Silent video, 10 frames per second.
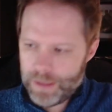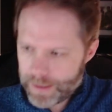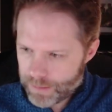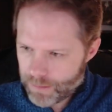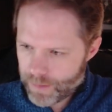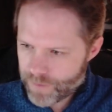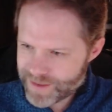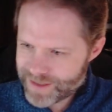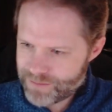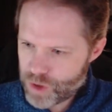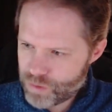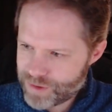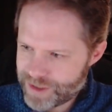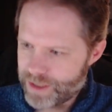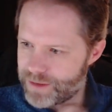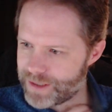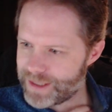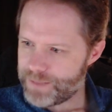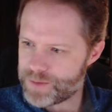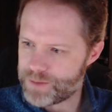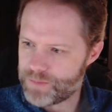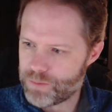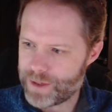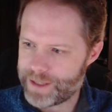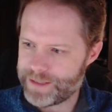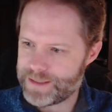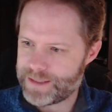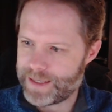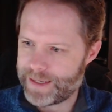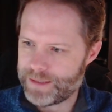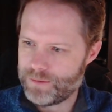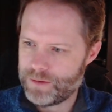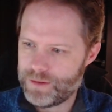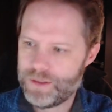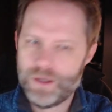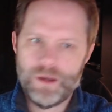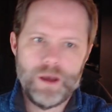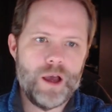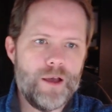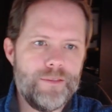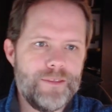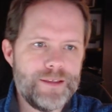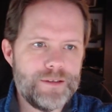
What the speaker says: Now I've got some notes here that keeps my brain sane on this.